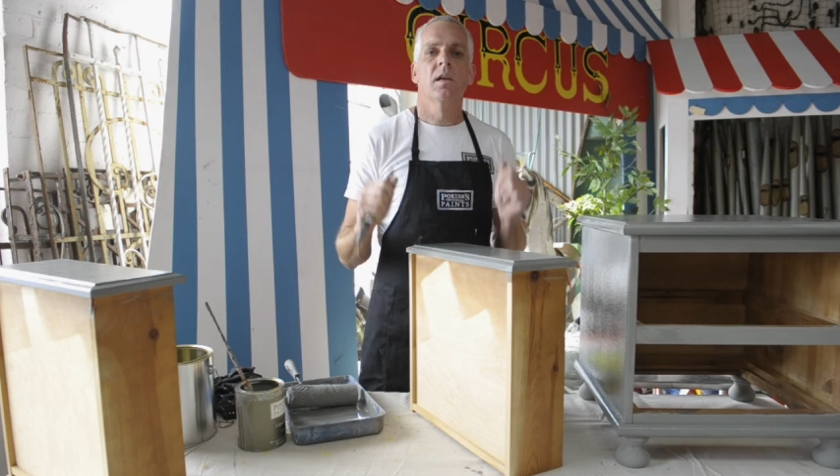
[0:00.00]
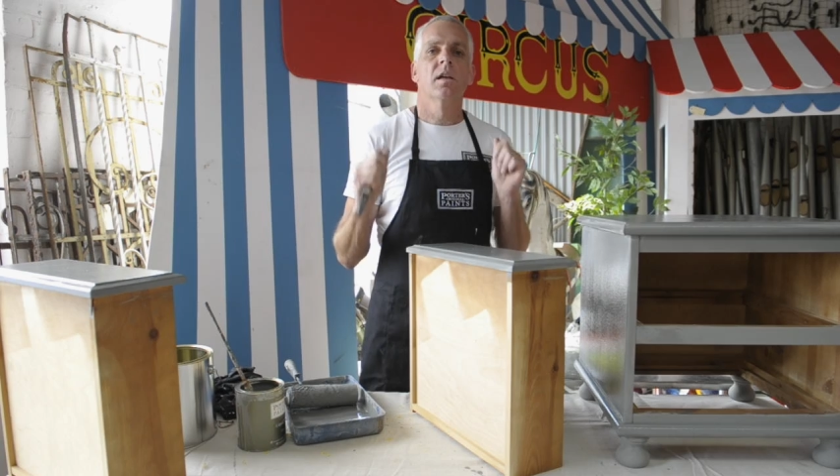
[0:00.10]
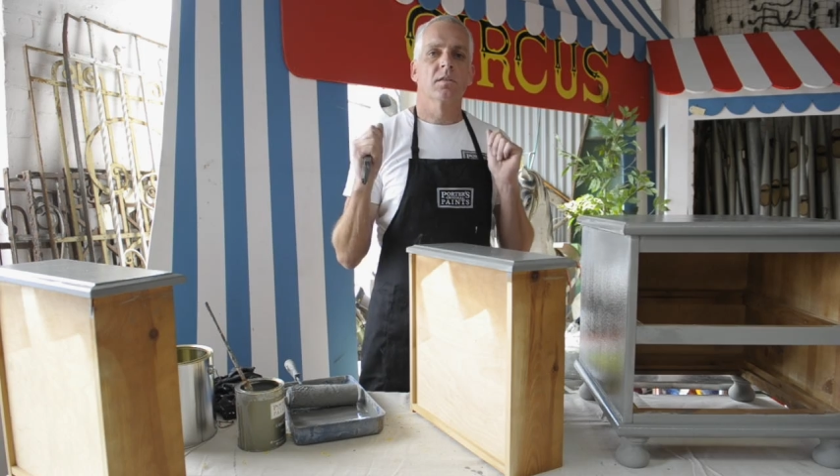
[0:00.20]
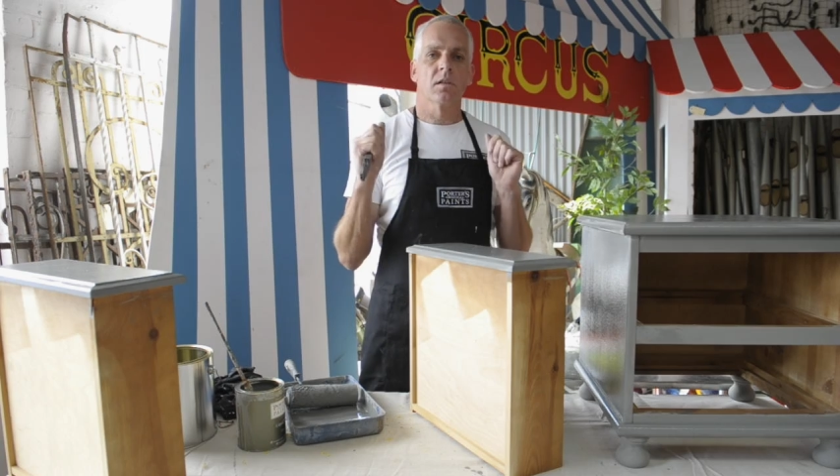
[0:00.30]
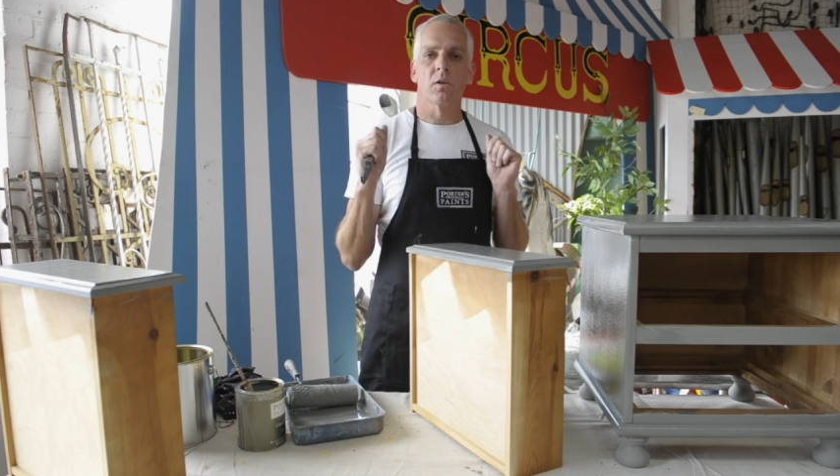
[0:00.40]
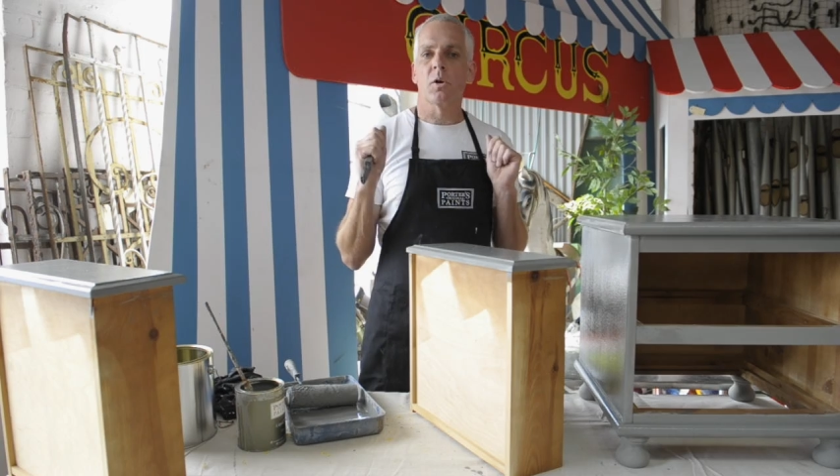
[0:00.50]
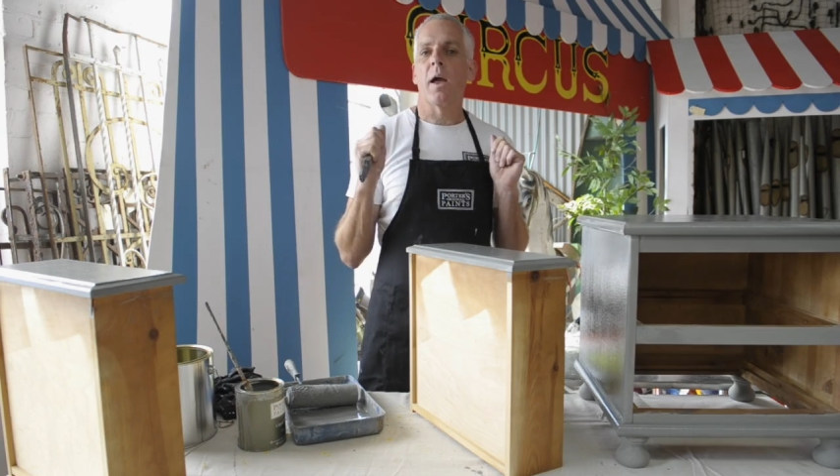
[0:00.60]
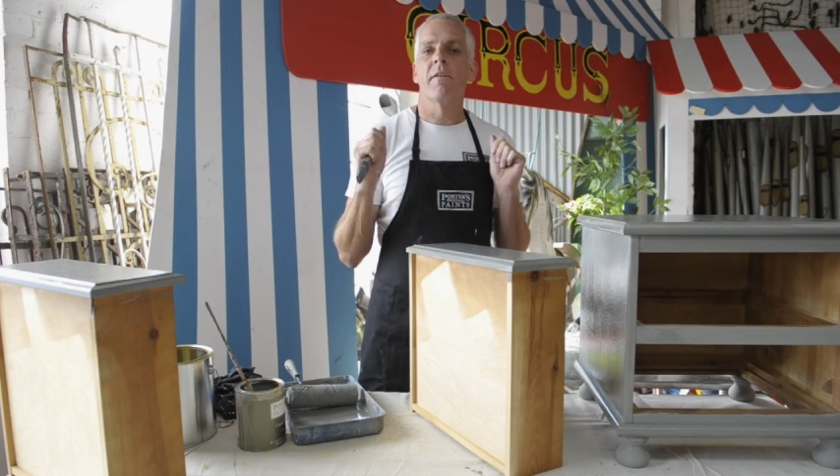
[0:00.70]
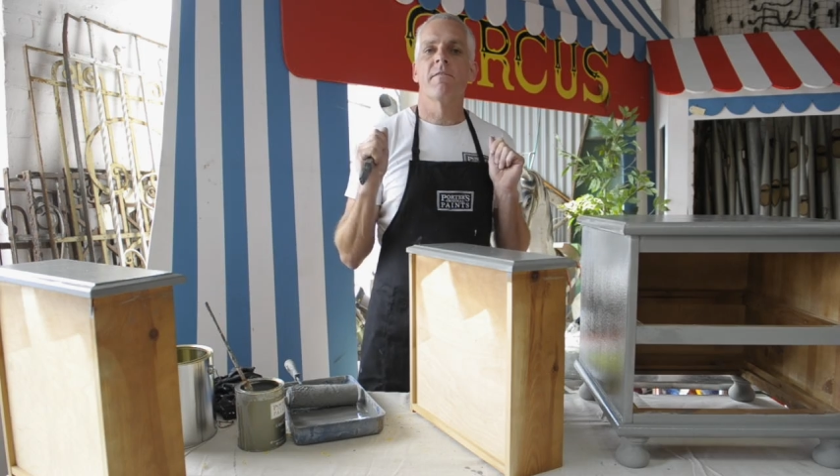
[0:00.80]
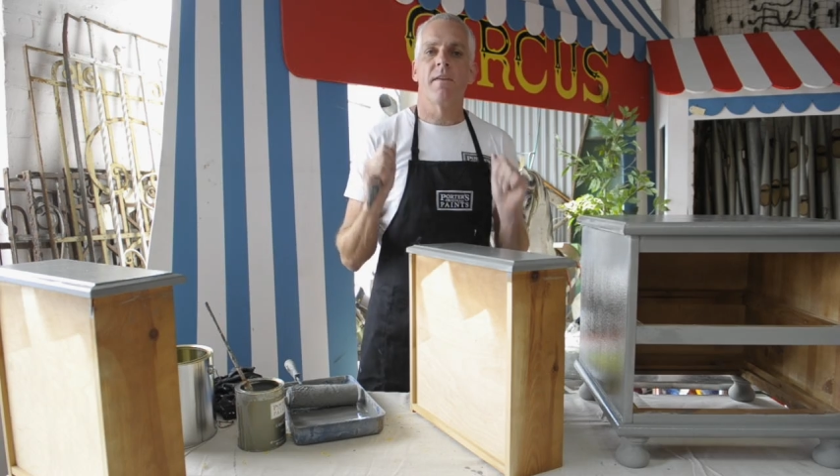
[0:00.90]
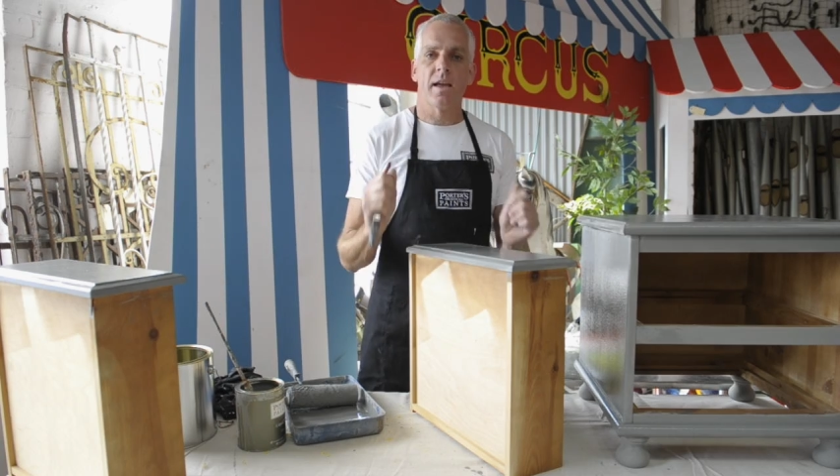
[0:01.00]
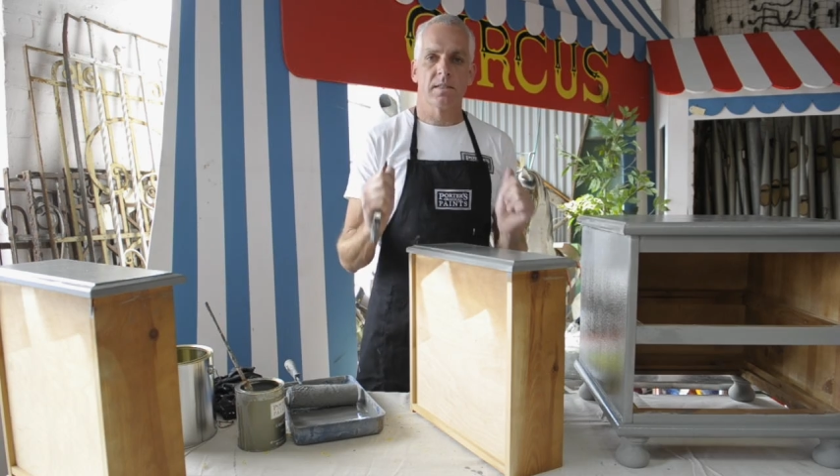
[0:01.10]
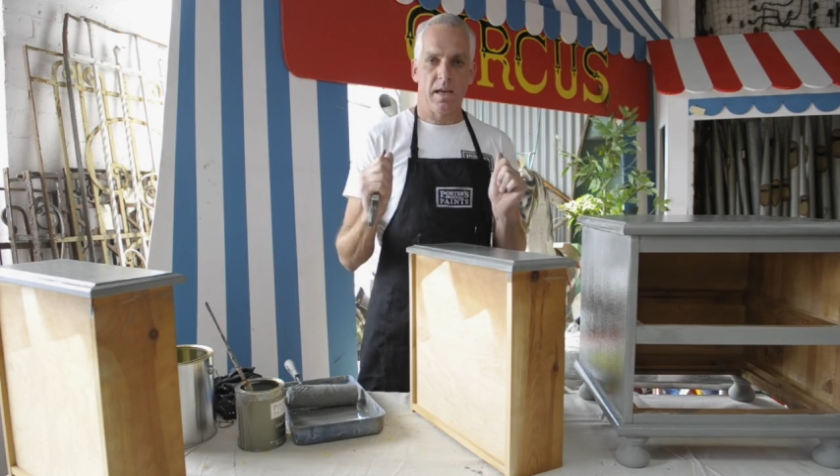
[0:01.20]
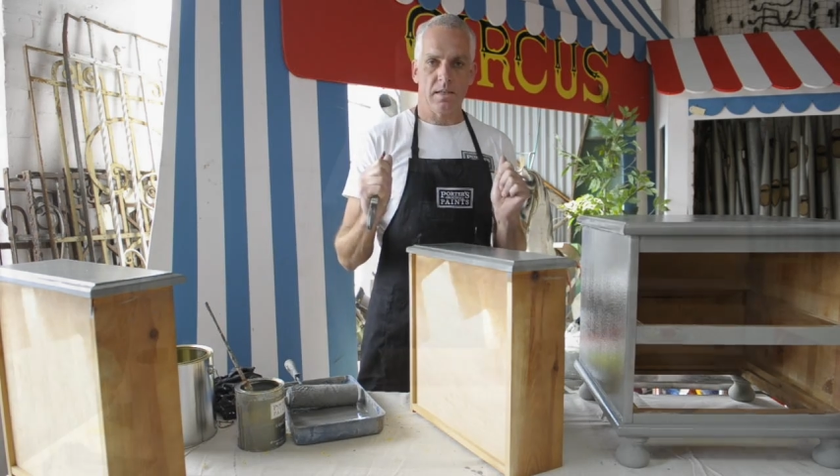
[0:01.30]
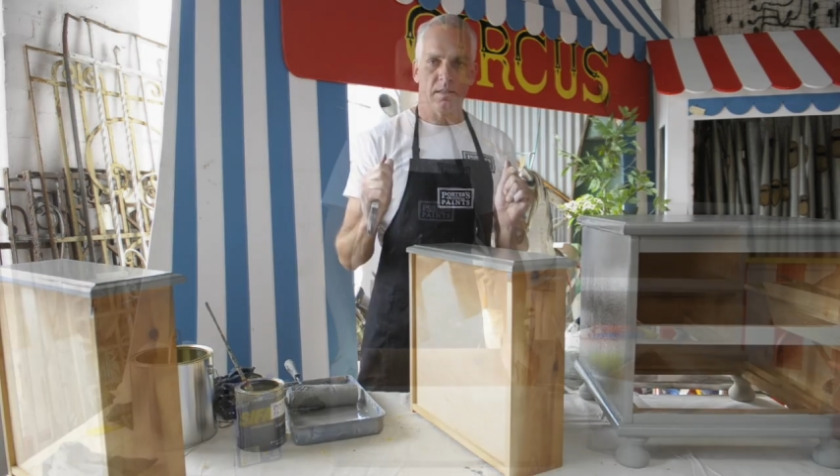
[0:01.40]
It's going to look
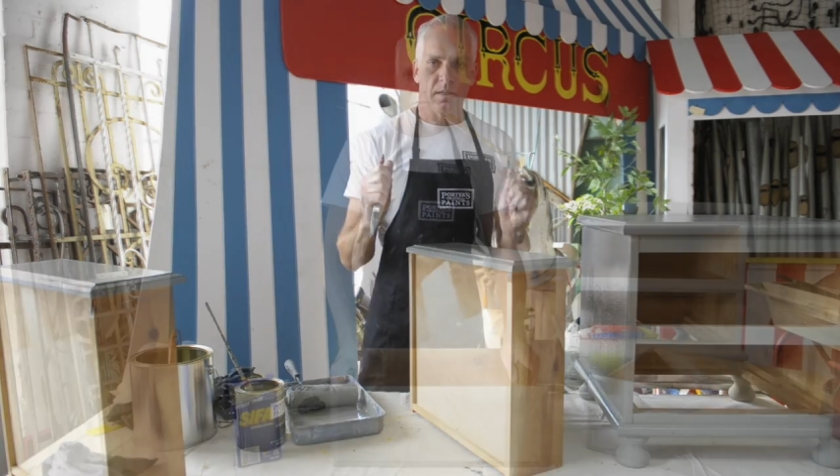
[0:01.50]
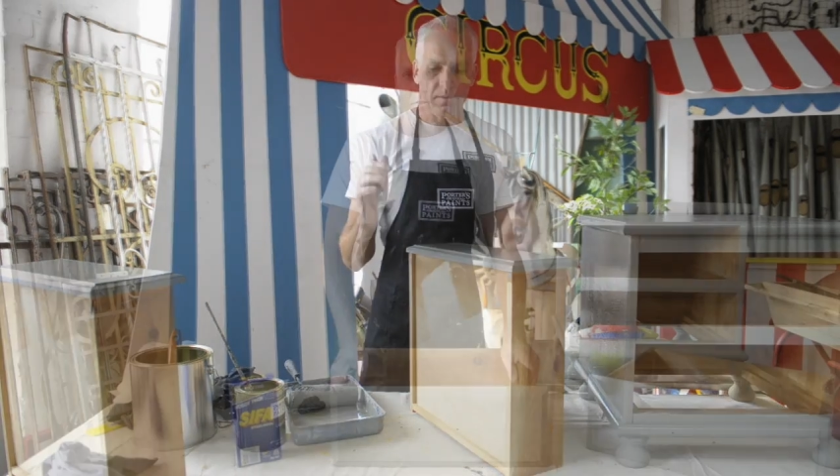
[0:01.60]
fantastic.